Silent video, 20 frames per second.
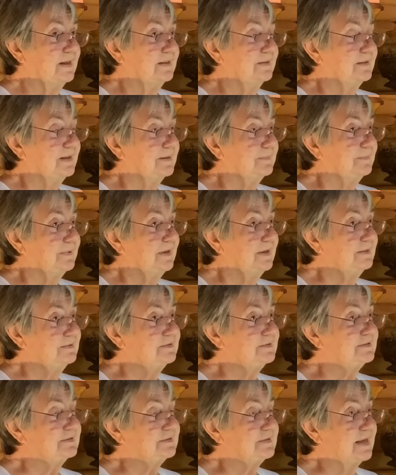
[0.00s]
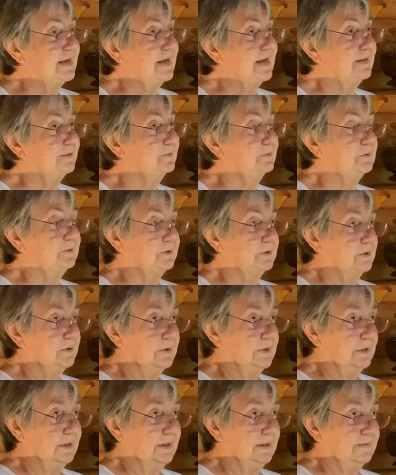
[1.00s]
That means that
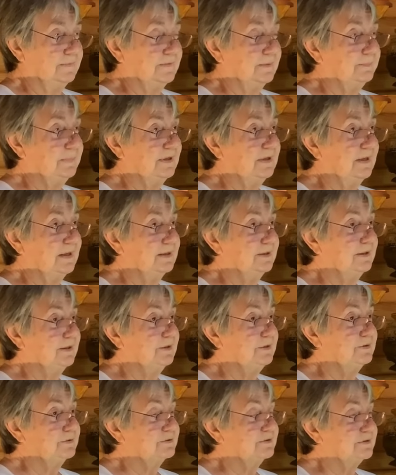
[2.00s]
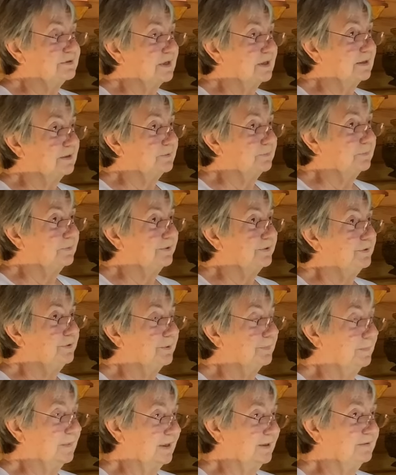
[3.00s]
in the beginning you start with your
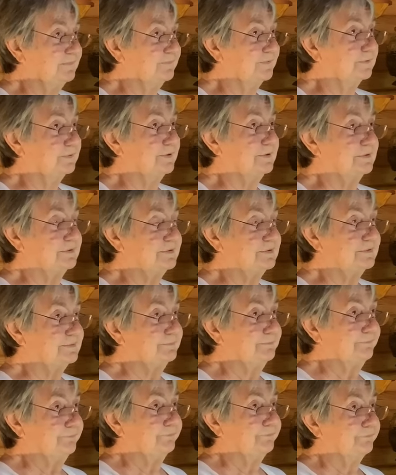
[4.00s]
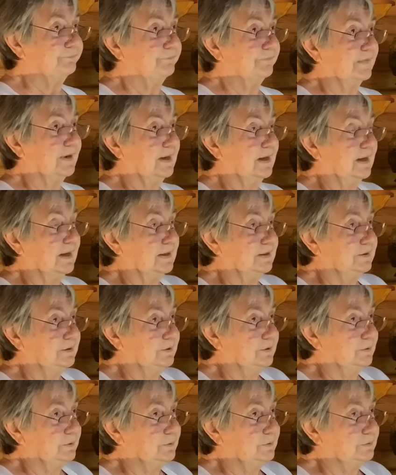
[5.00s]
mindfulness and
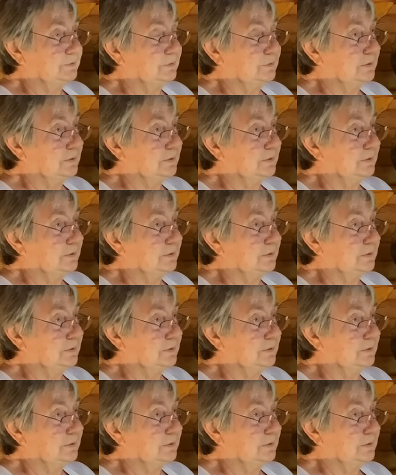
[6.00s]
you